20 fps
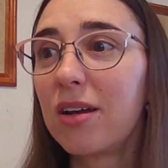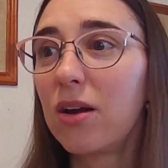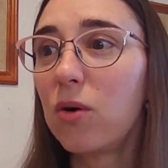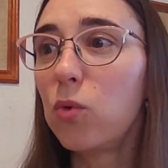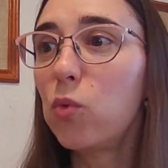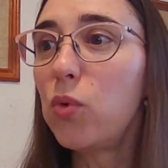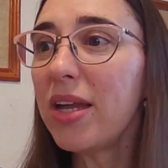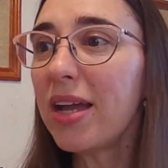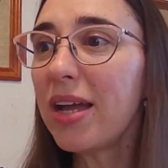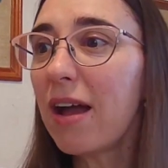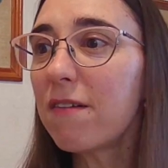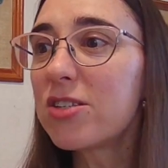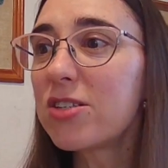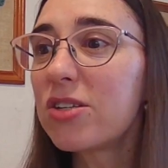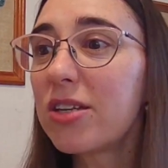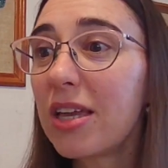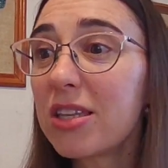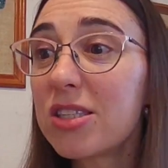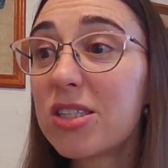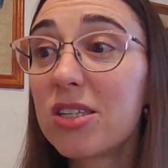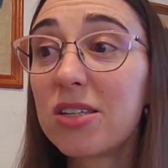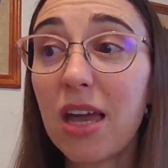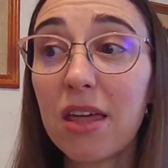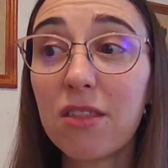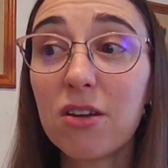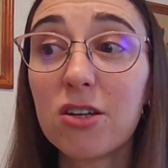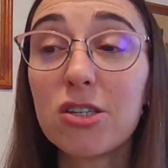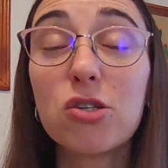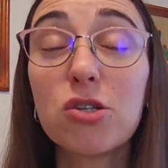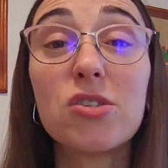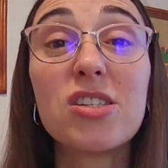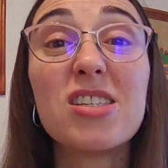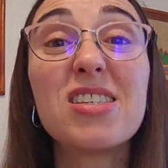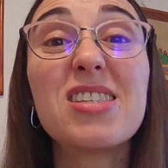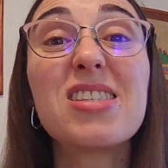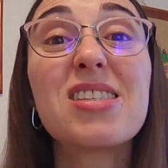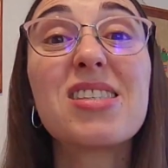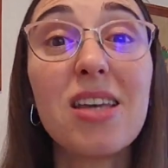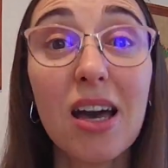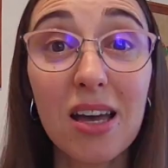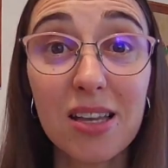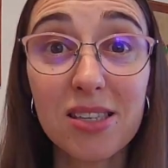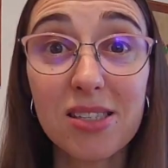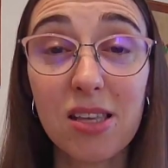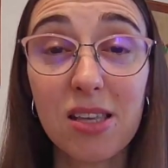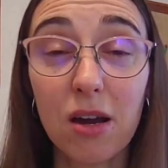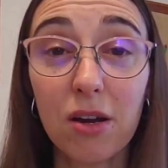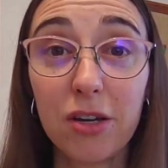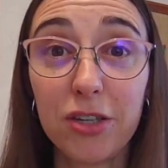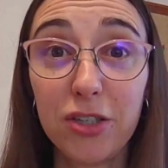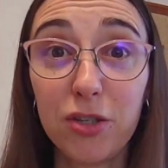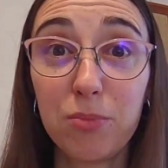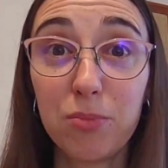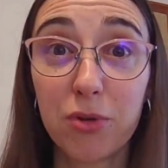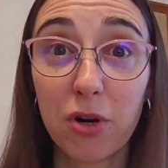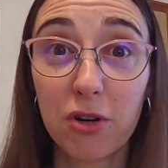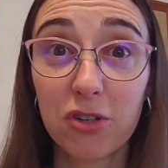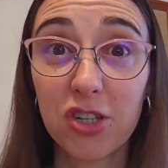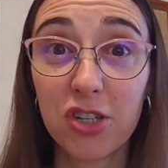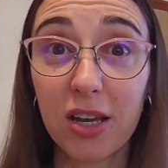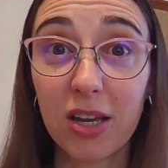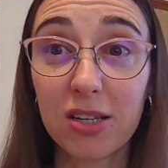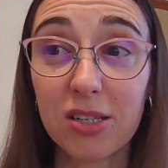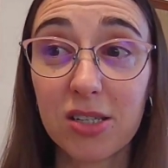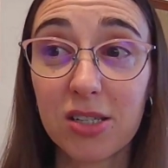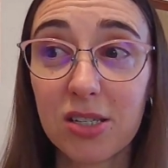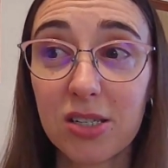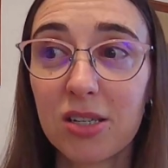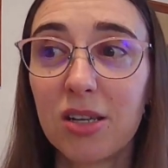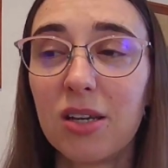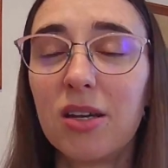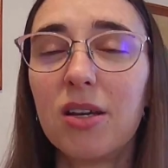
We have to get together to discuss our new project.